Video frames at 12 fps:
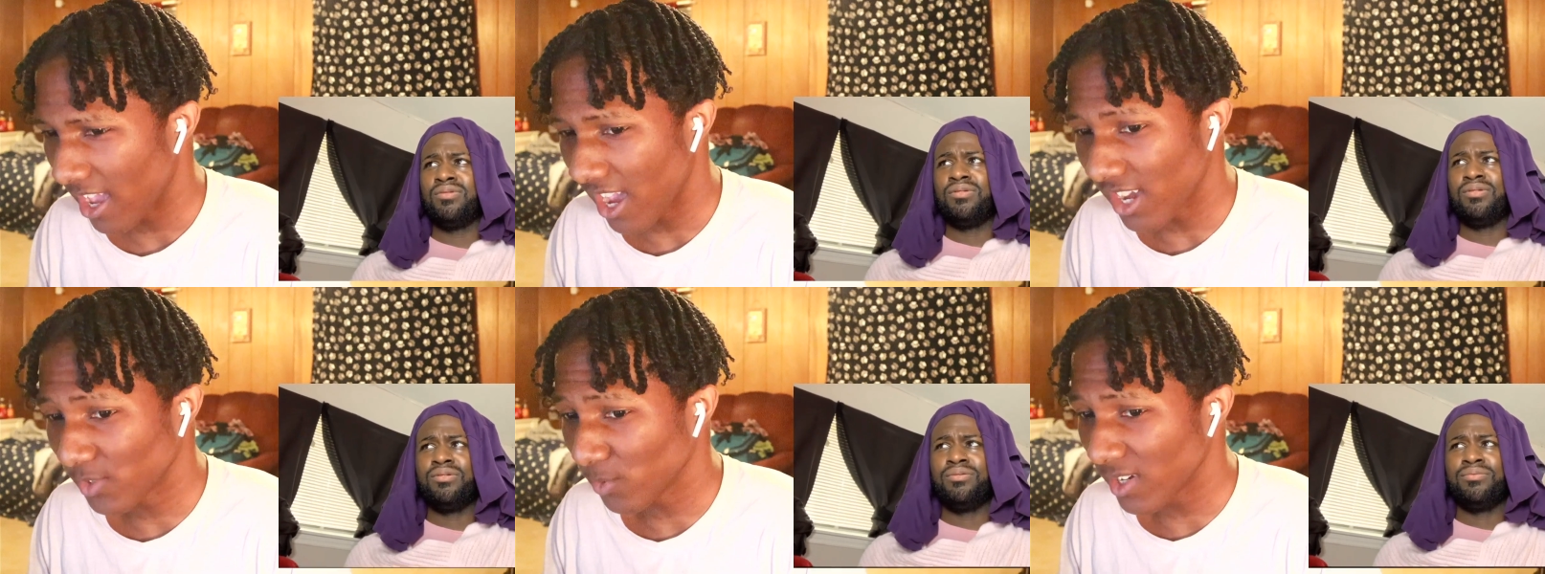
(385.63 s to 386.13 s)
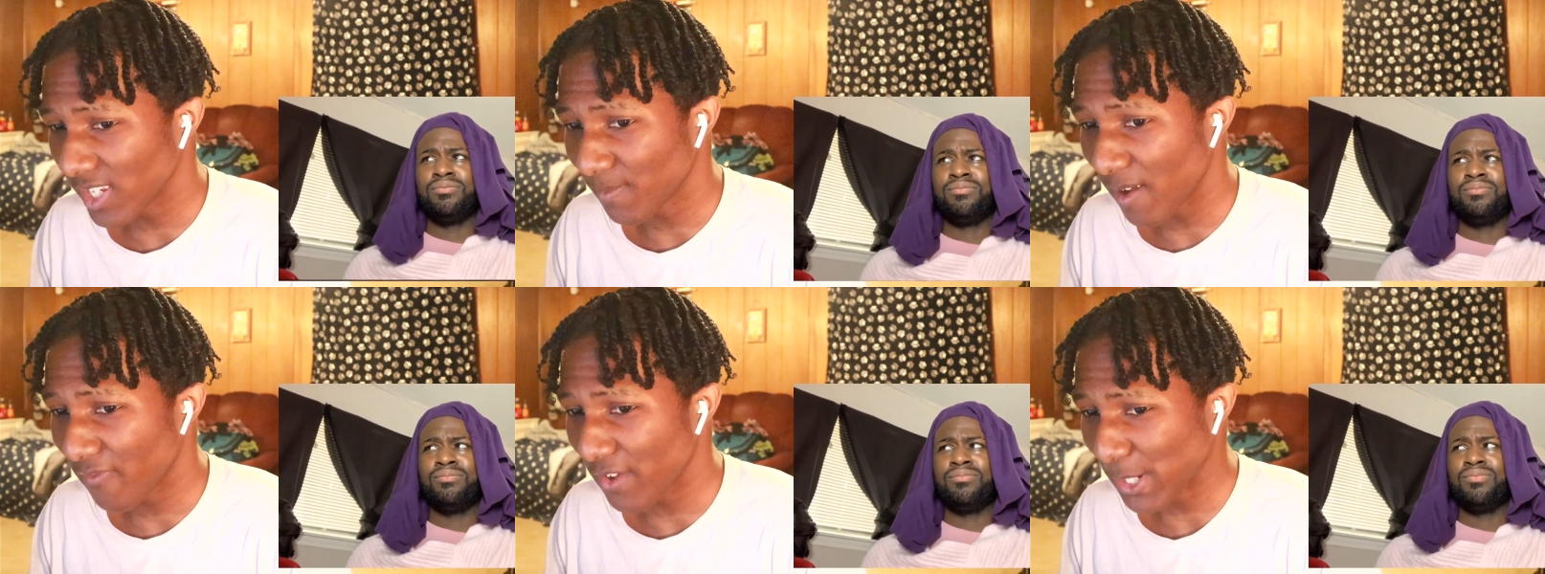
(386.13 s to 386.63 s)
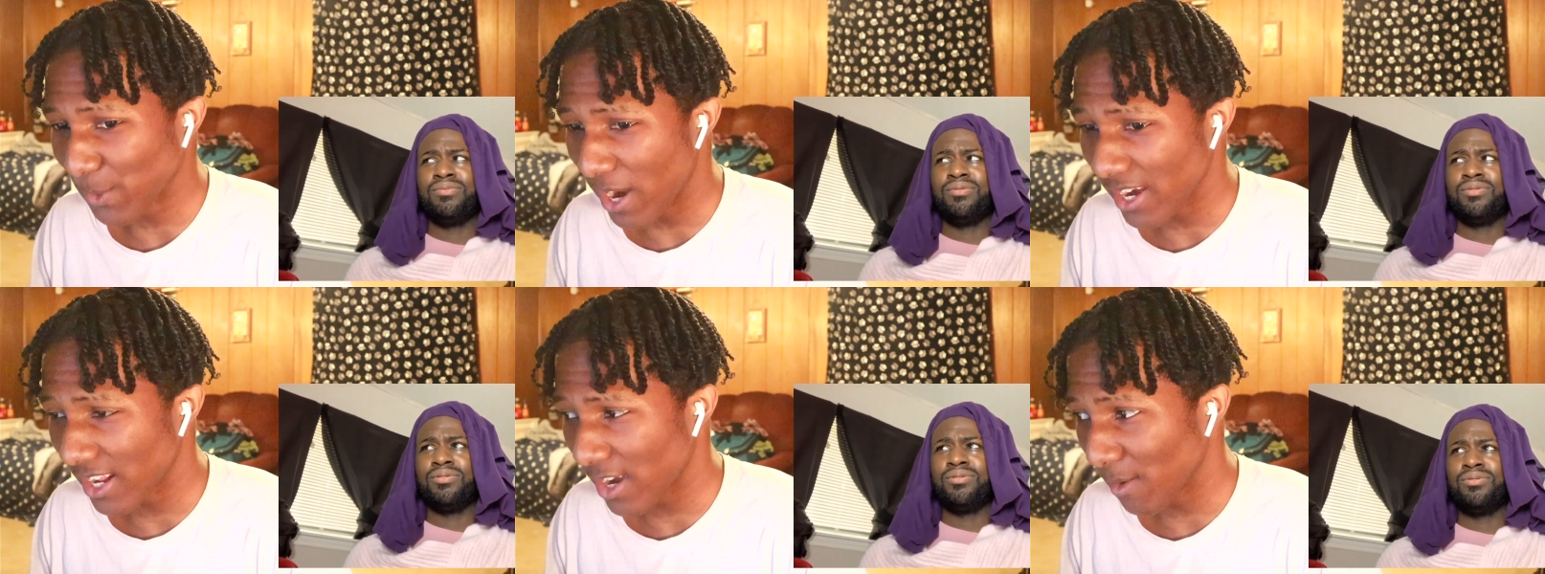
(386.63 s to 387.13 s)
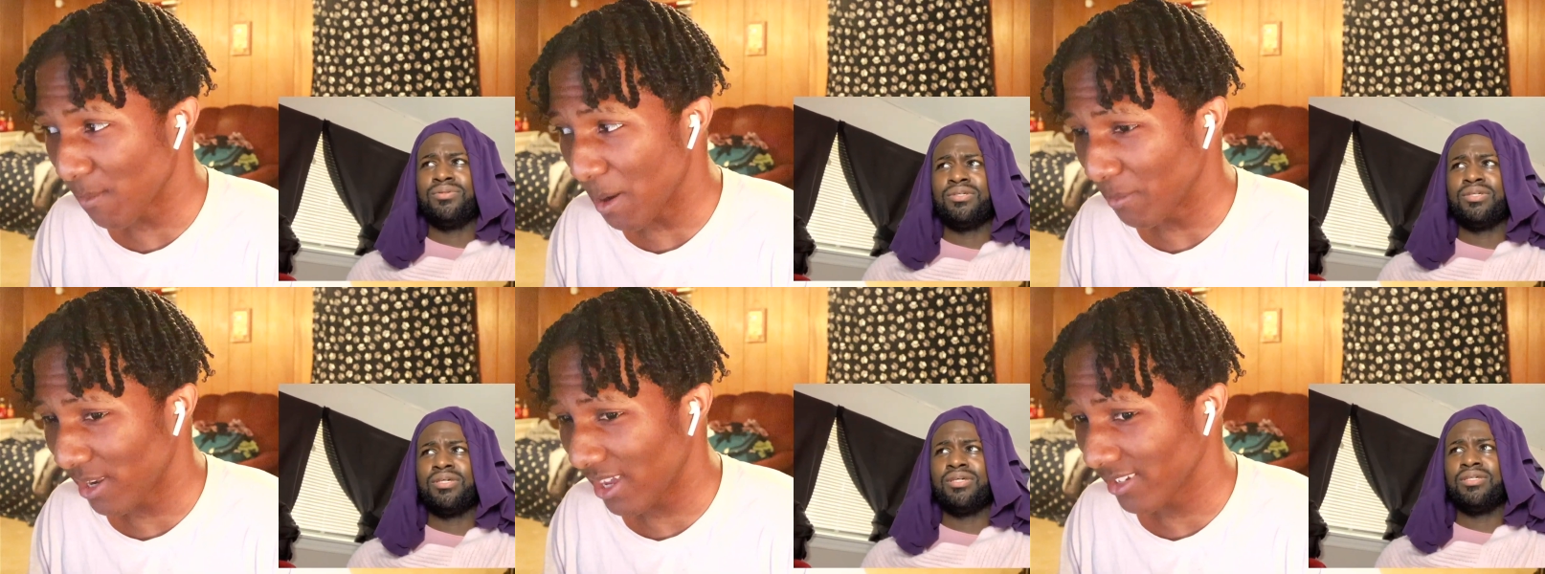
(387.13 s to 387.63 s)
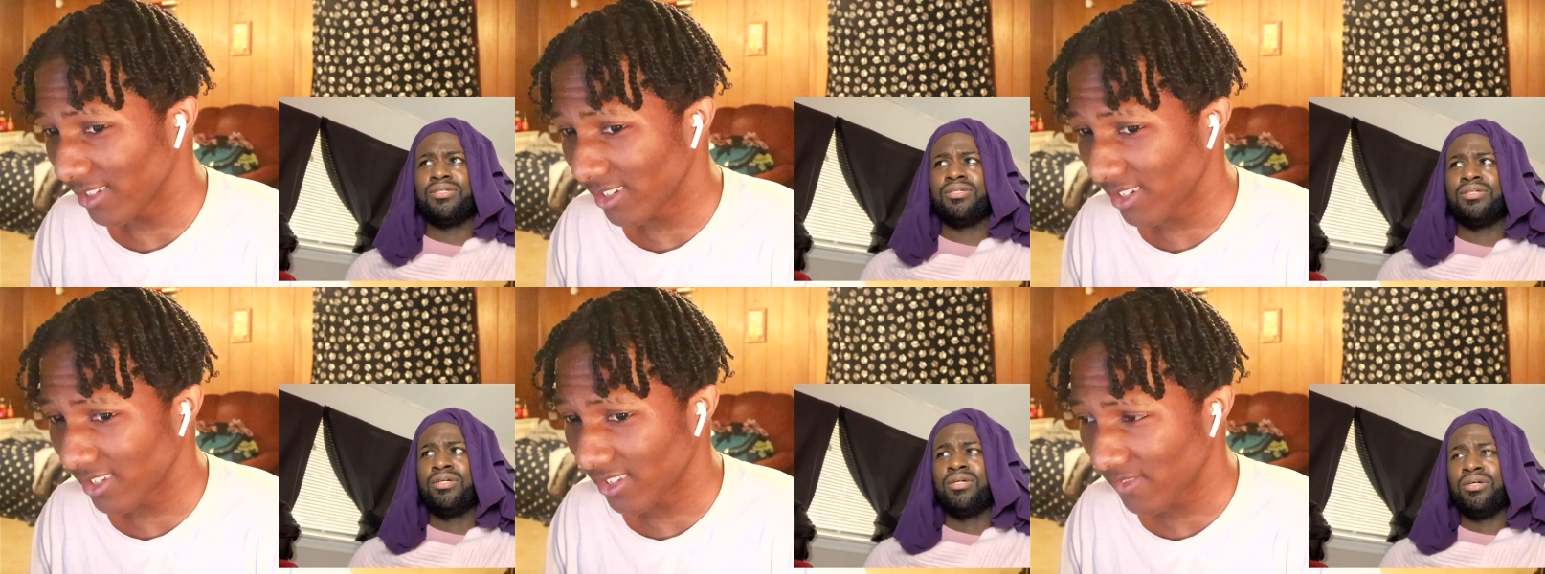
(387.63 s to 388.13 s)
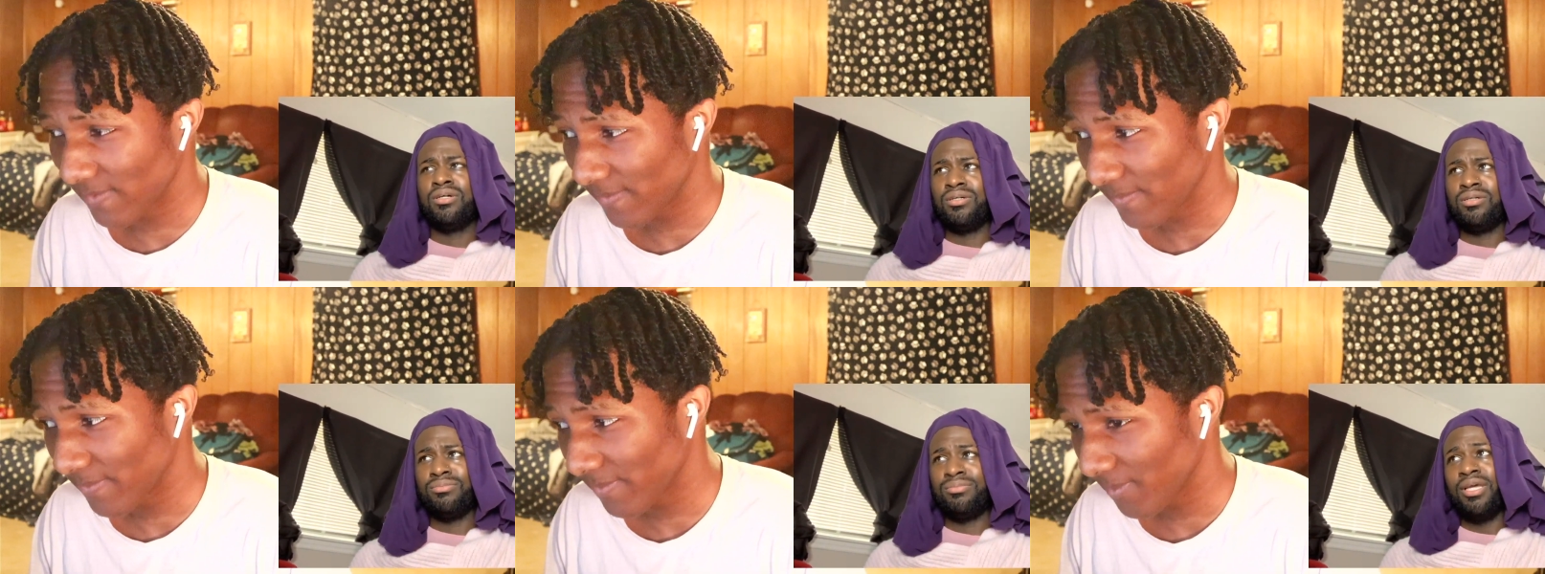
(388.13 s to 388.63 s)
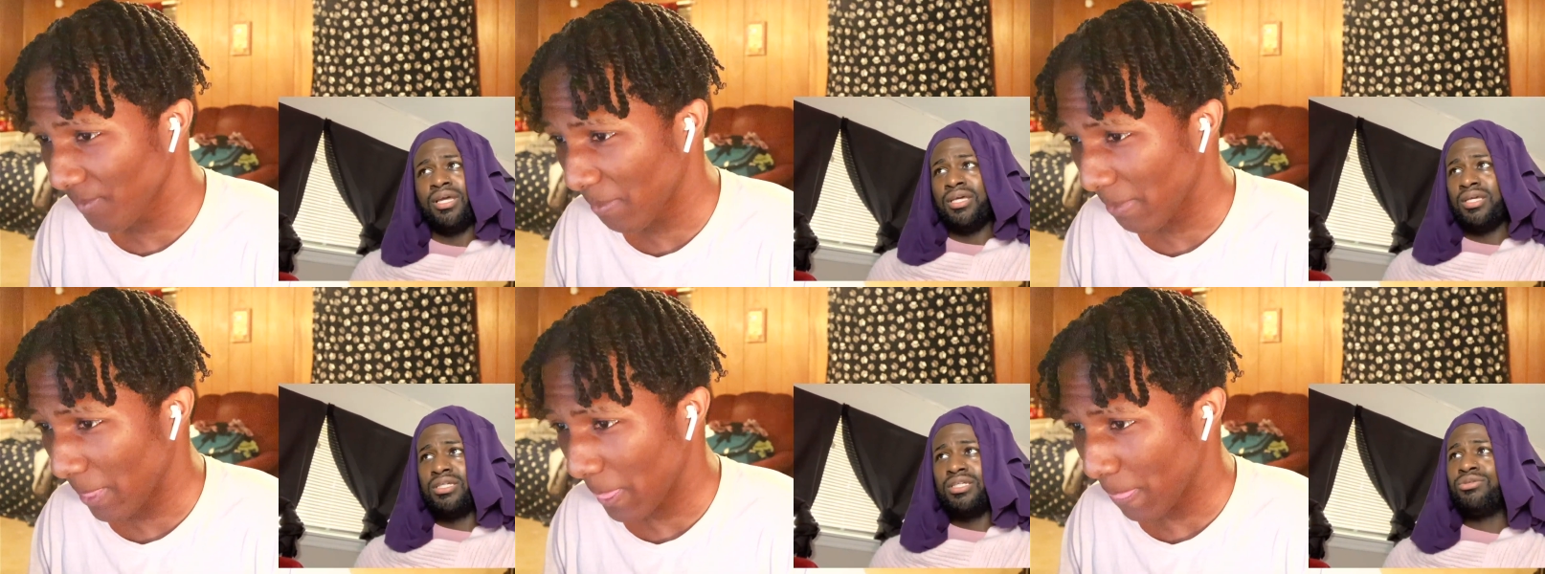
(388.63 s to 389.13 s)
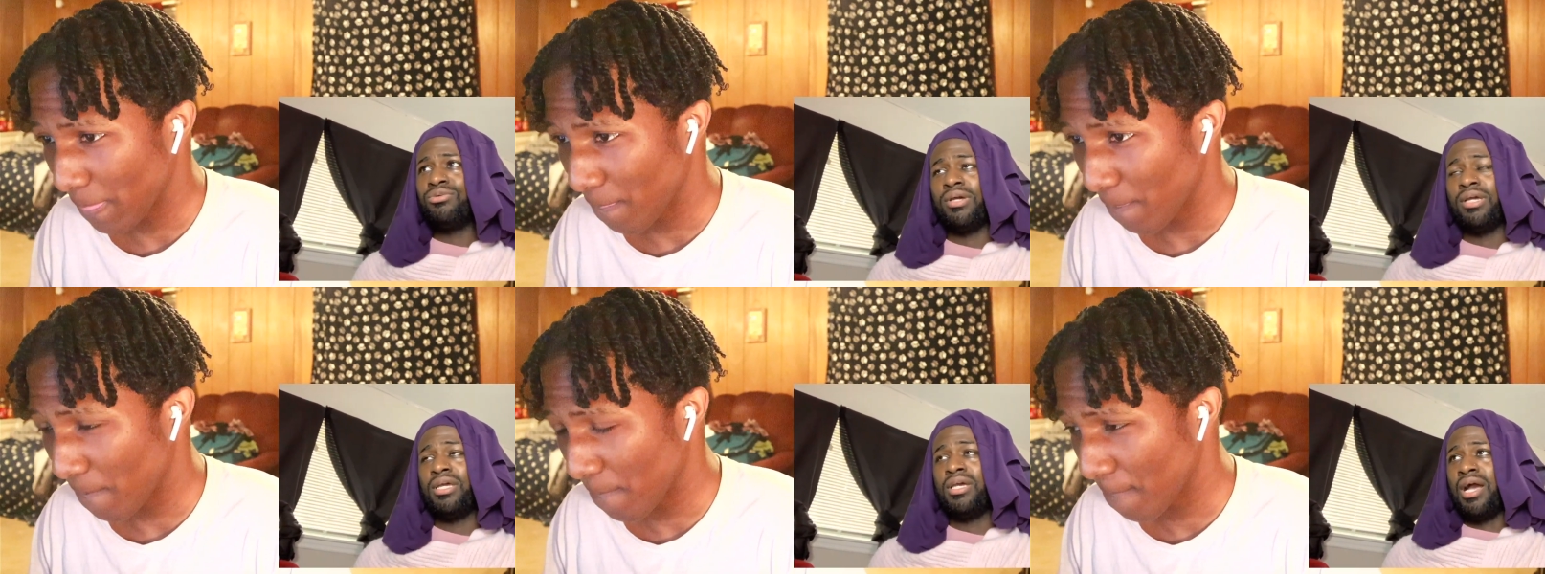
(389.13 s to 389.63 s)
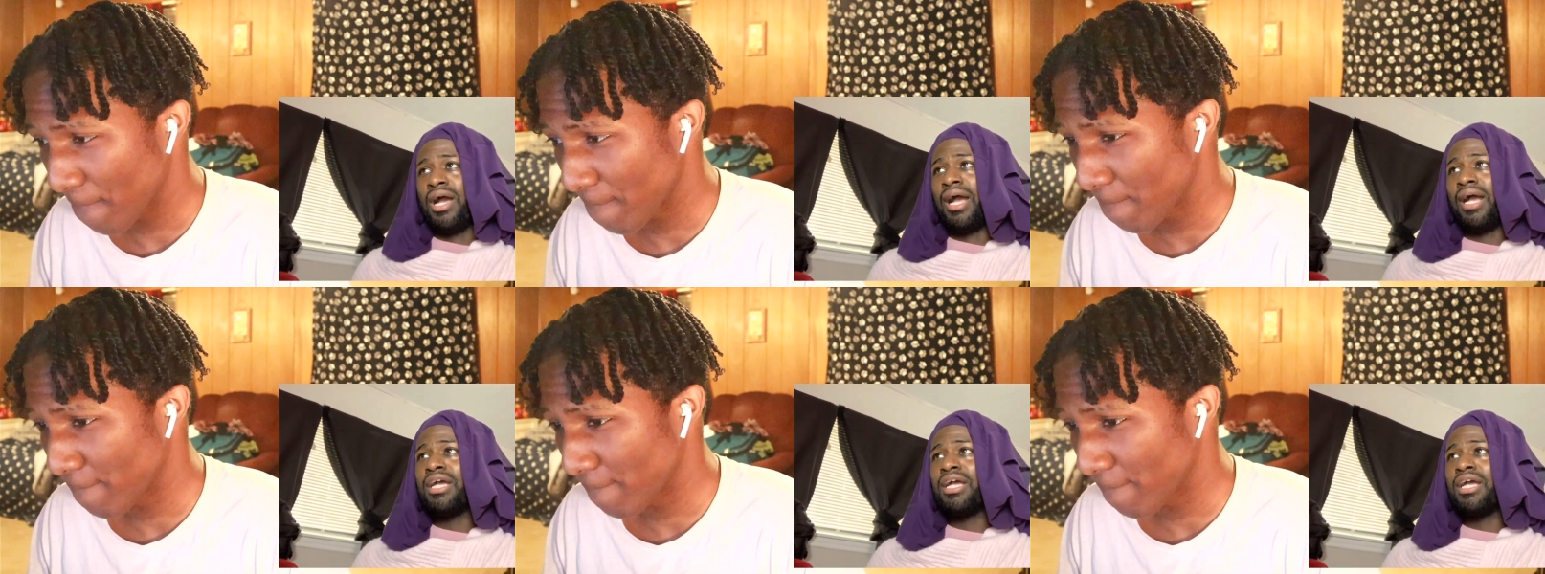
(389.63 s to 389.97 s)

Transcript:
Speaker 1: I swear, that's my face right now, bro. Okay. I'm like, huh? Um. Anyway, I